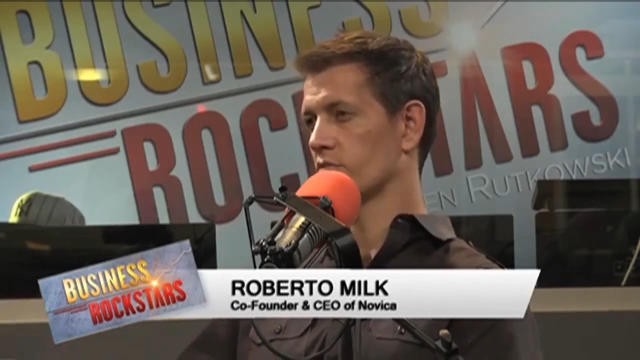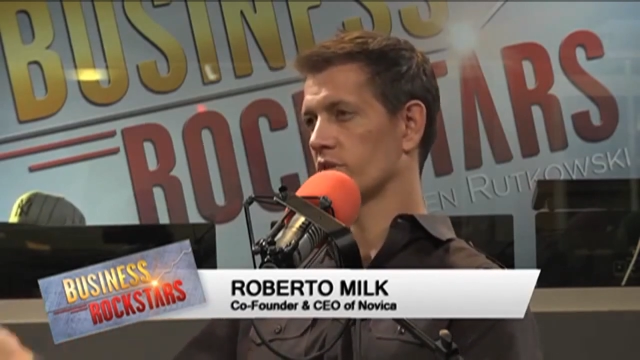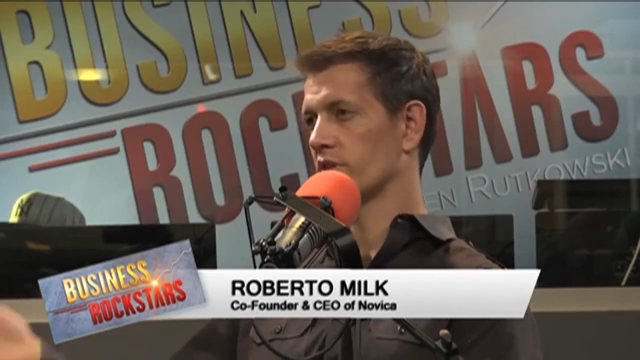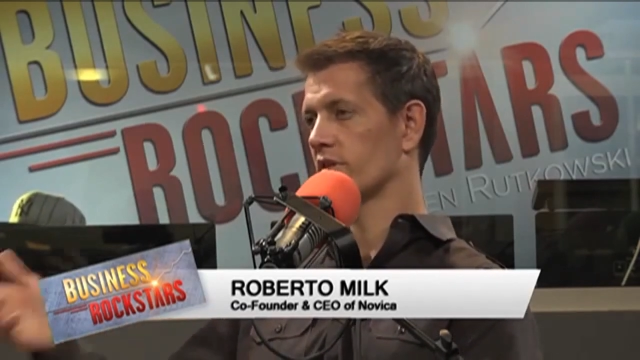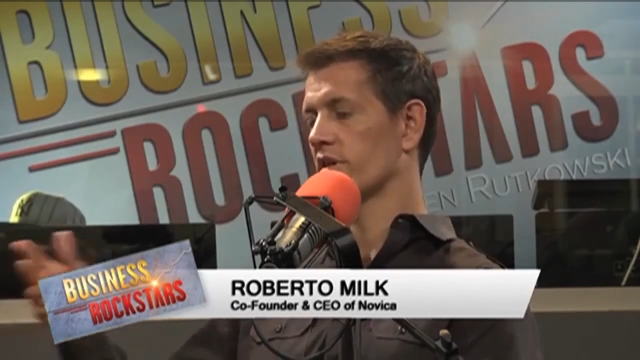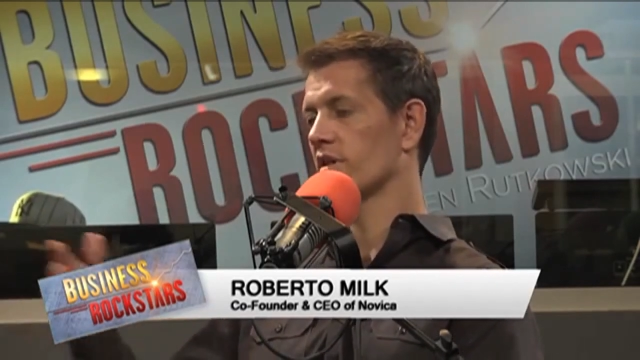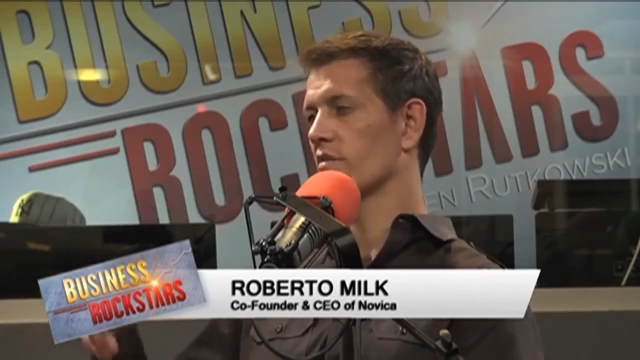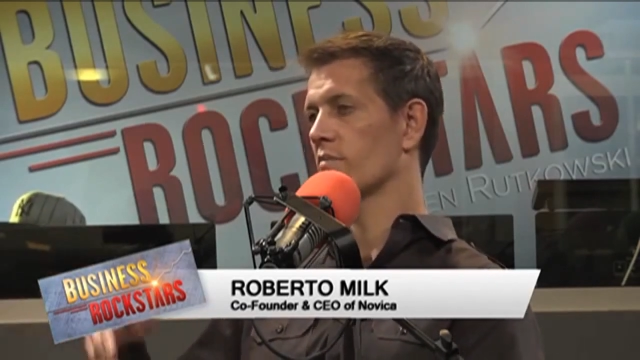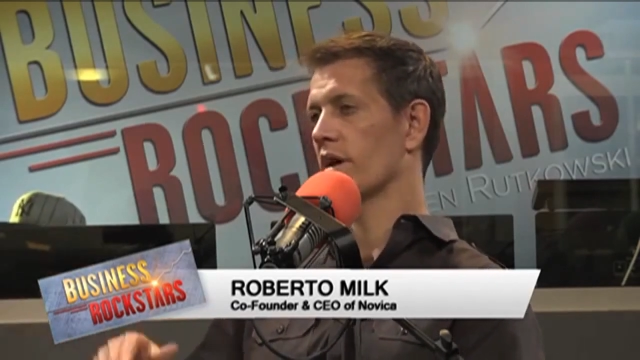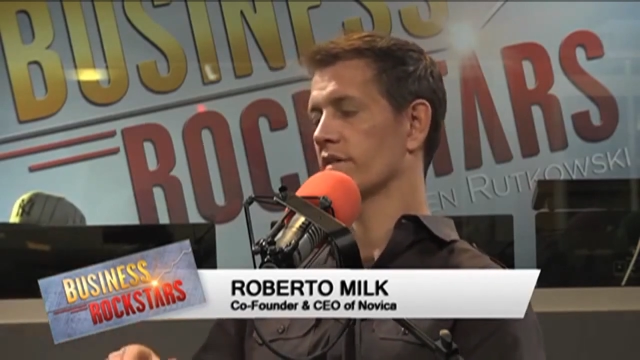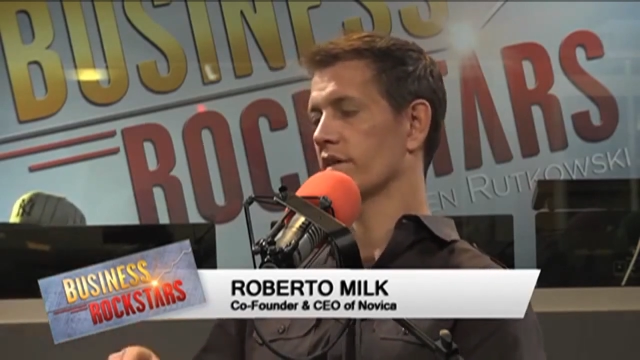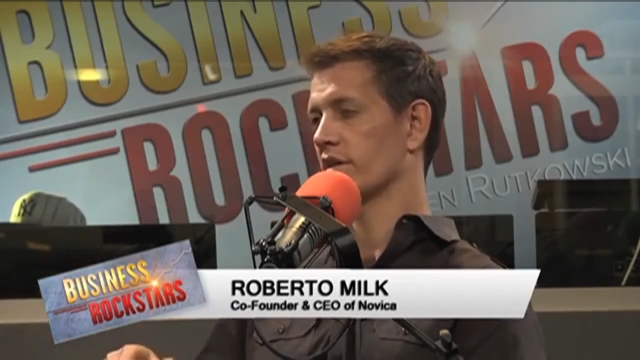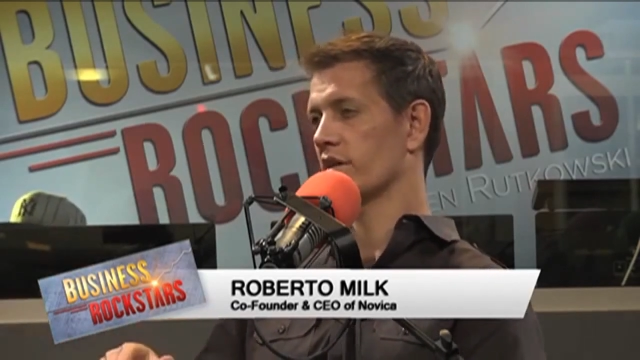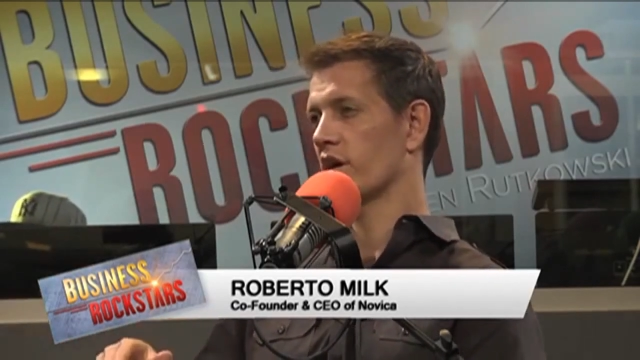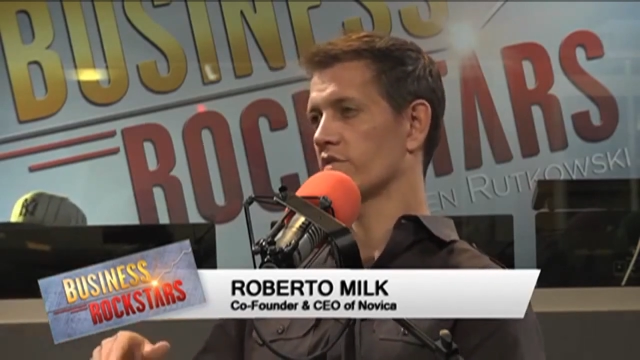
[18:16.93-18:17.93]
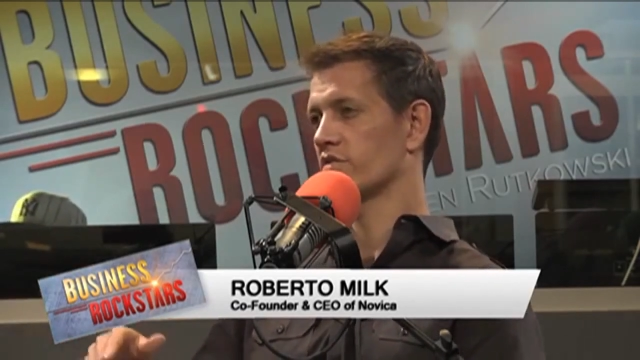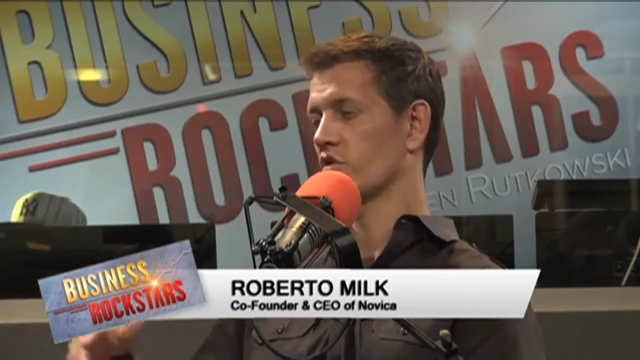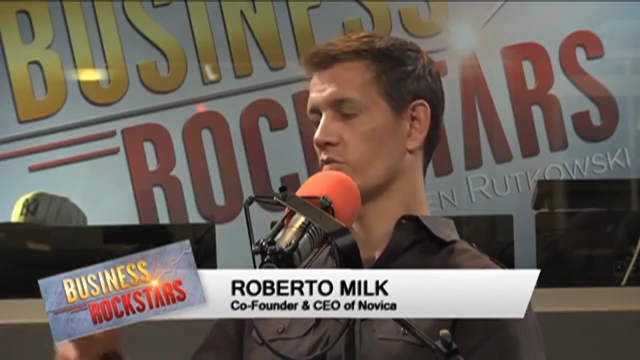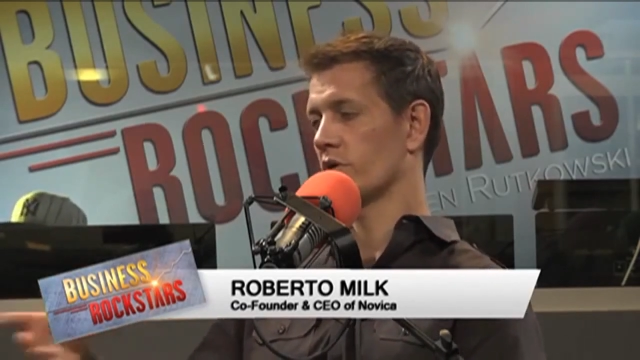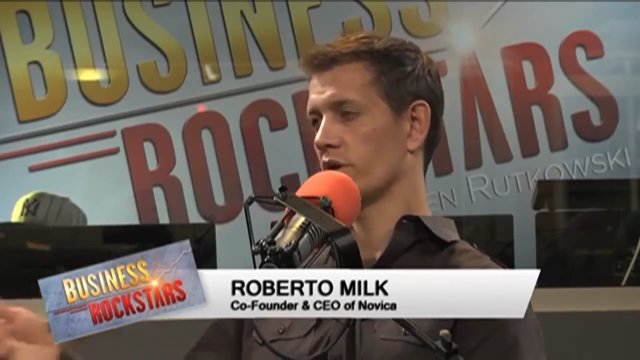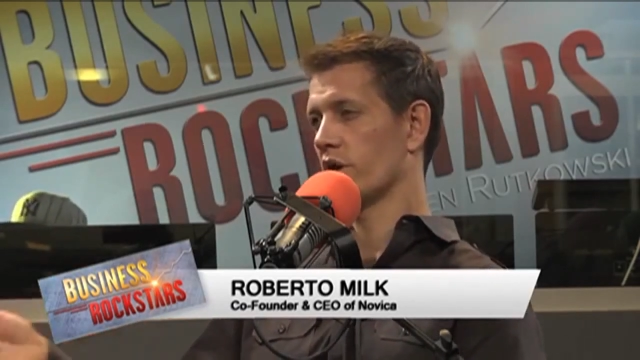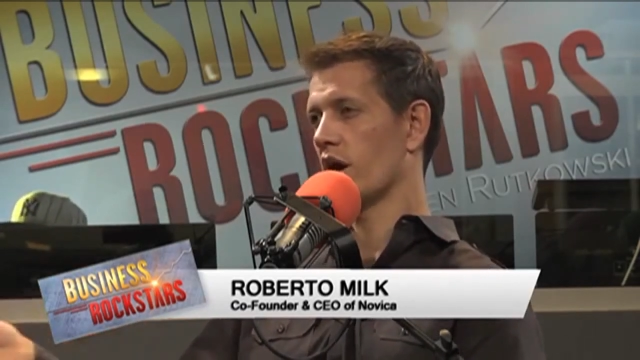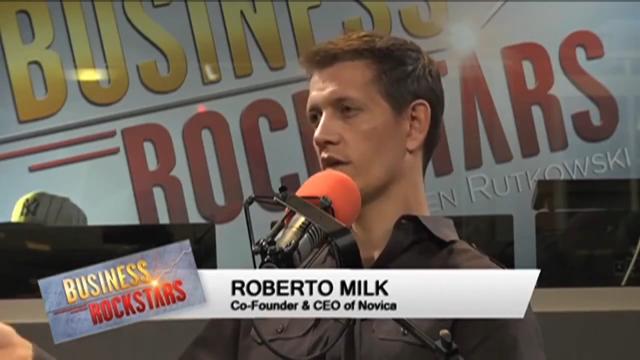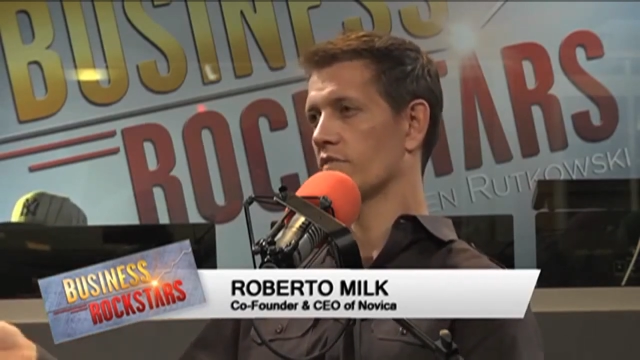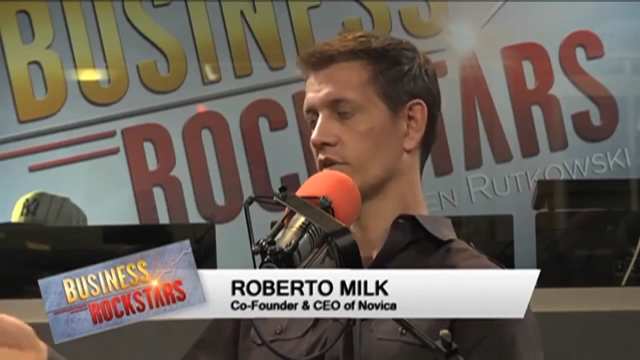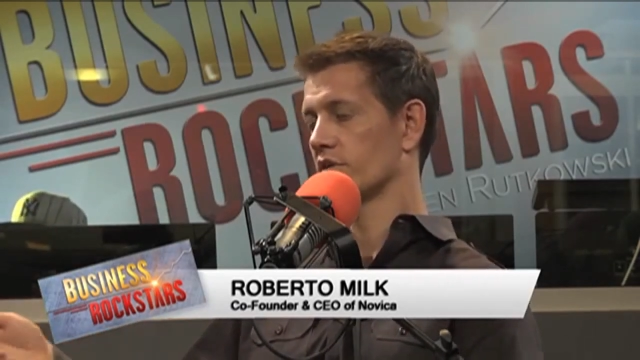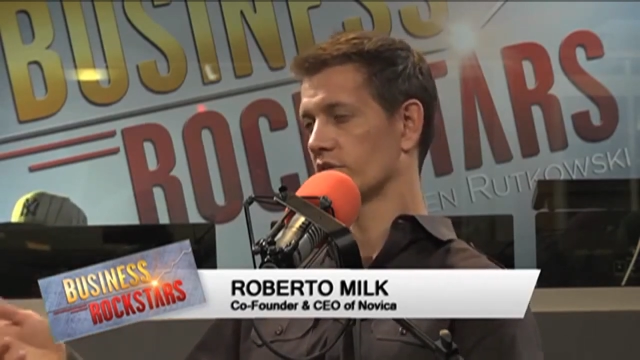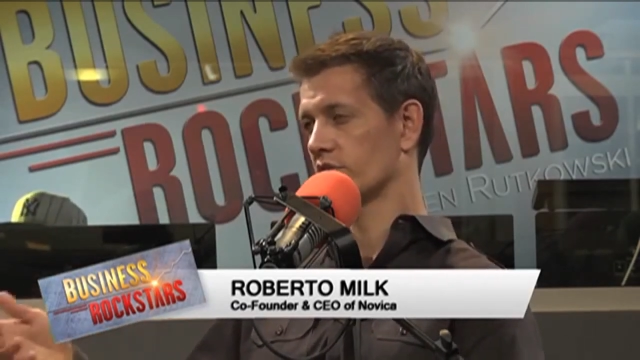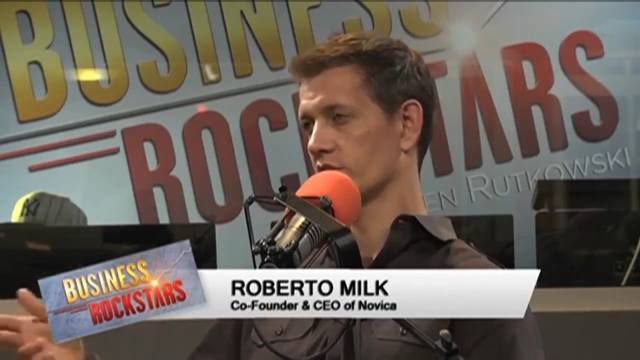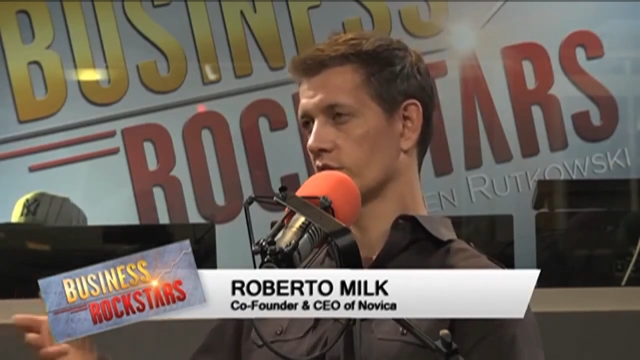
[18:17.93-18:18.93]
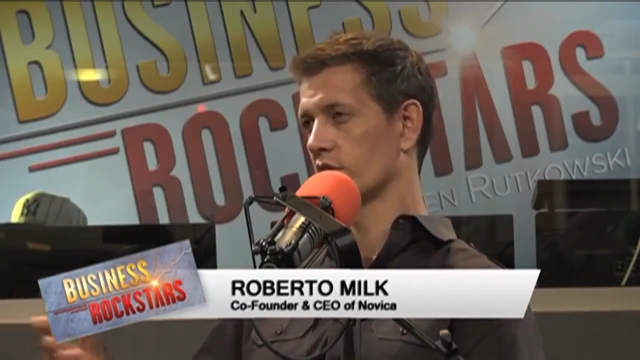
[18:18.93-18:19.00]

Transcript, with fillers: with the little amount that it costs to open an office,